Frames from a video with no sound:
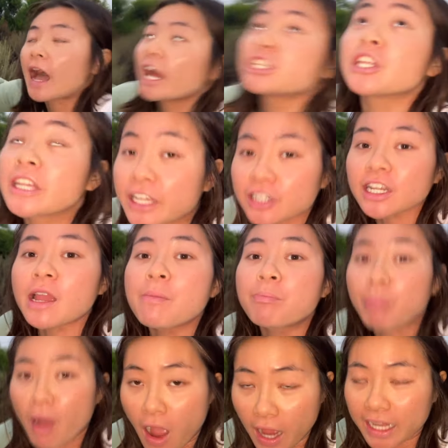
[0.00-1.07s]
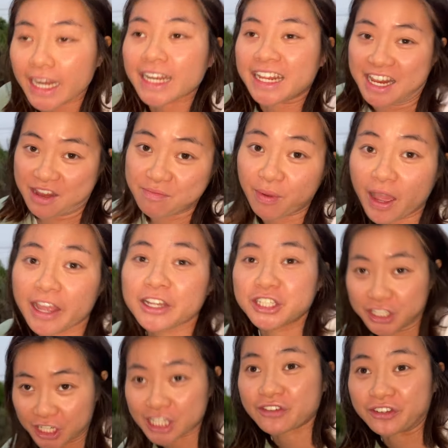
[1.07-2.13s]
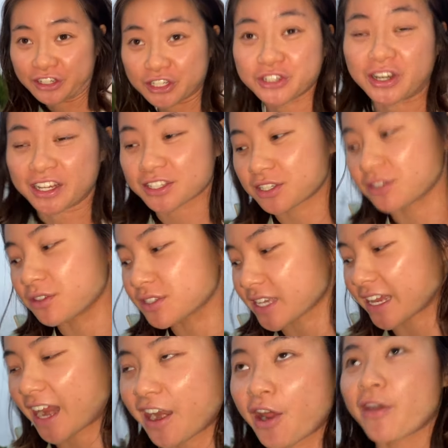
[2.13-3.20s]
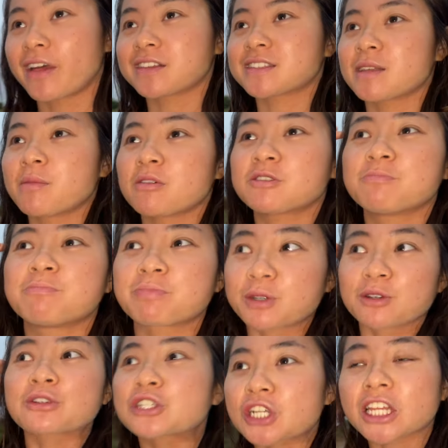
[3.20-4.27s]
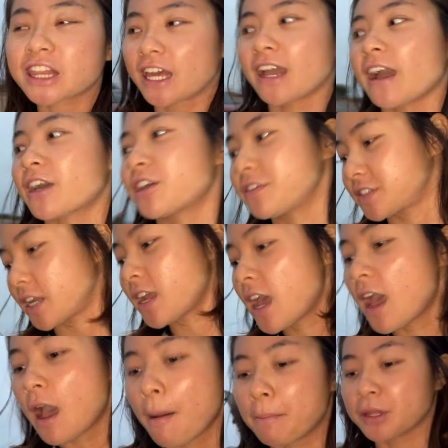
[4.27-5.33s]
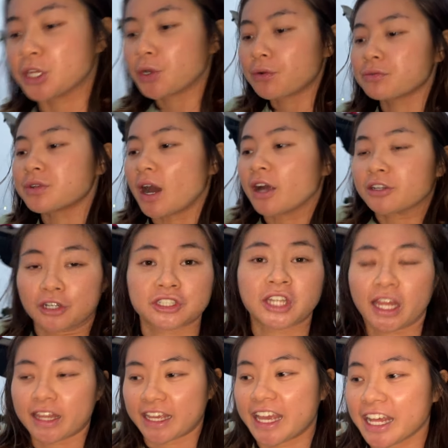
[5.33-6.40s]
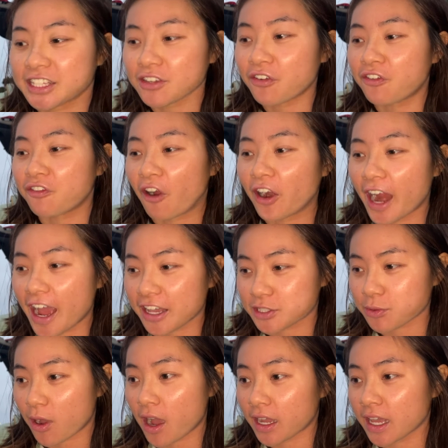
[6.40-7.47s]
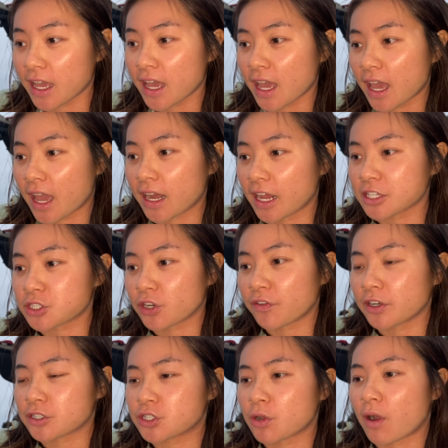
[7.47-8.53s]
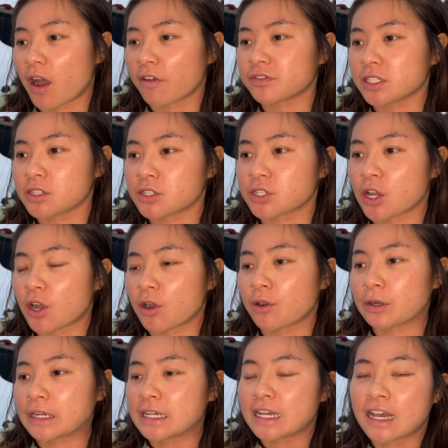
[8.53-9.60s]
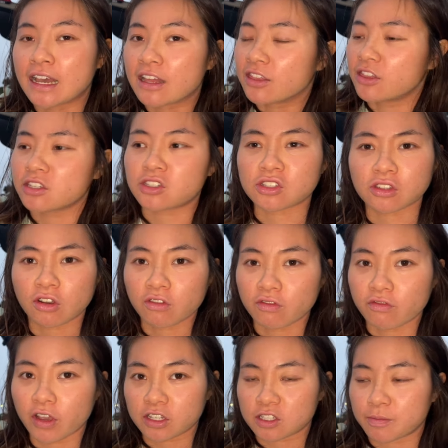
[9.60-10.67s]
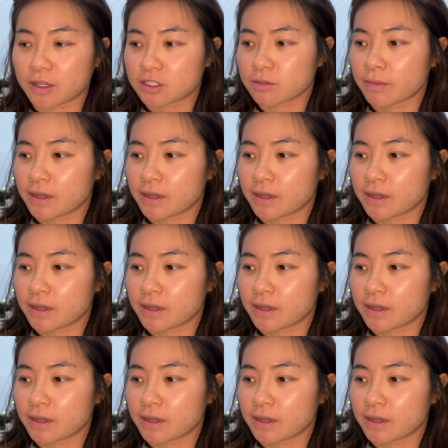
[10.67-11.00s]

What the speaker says: I literally bought an e-bike just for Trestles, and I know that's the most bougie thing I could have done, but you don't understand, like, it's a far ass walk, and I surf here so often, so this is an investment to